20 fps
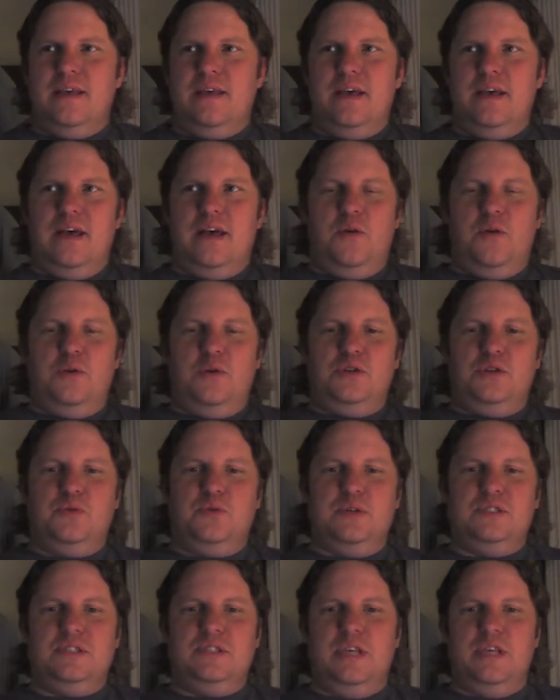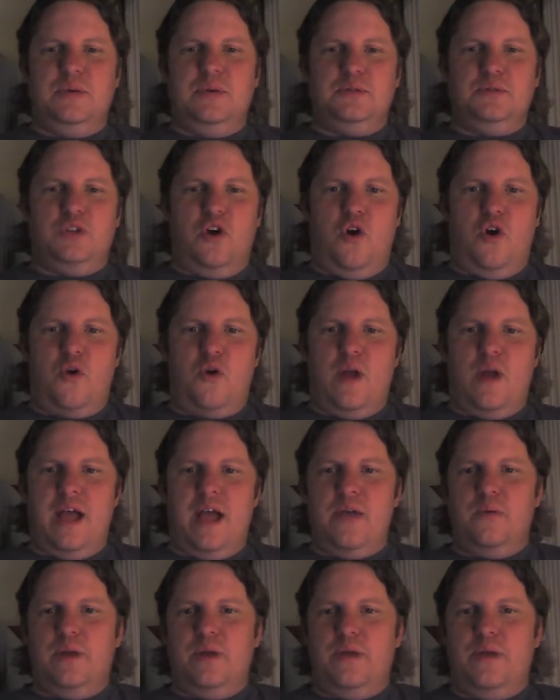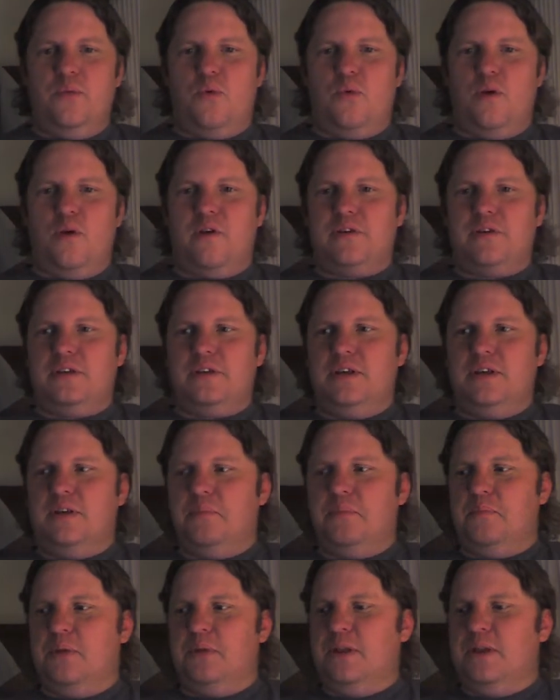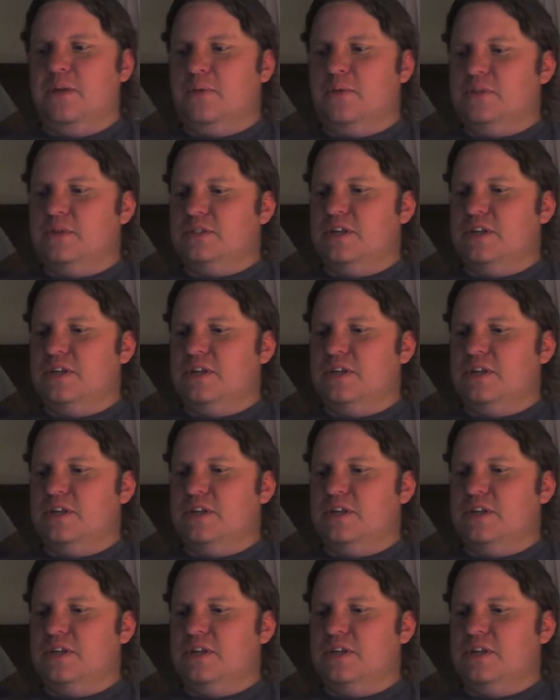which was all right when it worked, but it was